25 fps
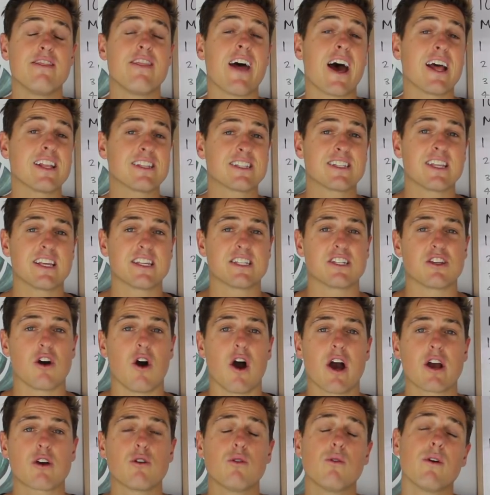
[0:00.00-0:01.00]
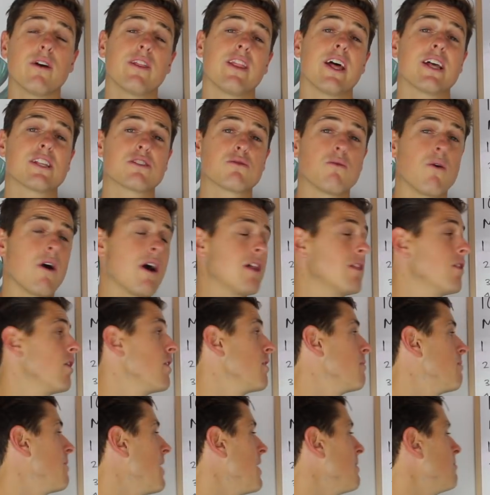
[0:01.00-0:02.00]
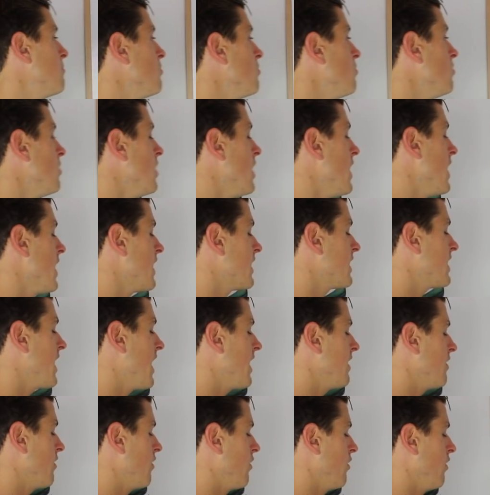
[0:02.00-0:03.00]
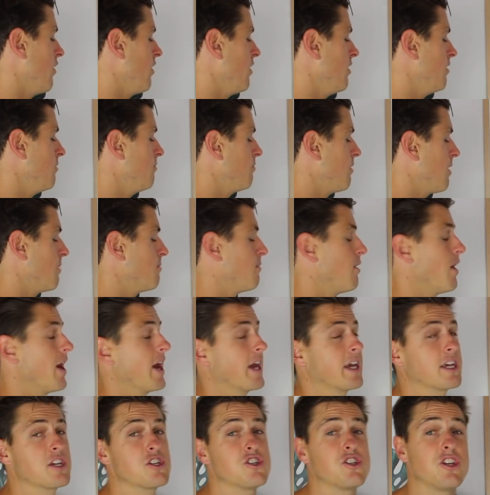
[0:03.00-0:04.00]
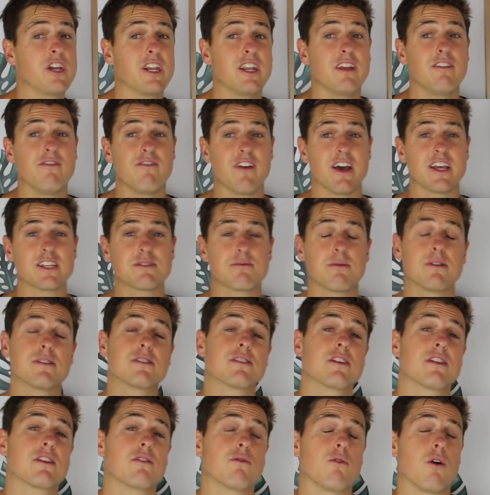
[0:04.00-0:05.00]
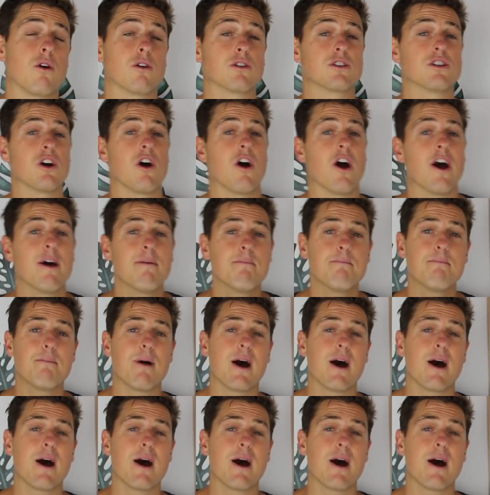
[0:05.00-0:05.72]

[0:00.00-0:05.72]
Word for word: That's the cycle, and that's why a lot of people get hurt by buying shit investments at the wrong time.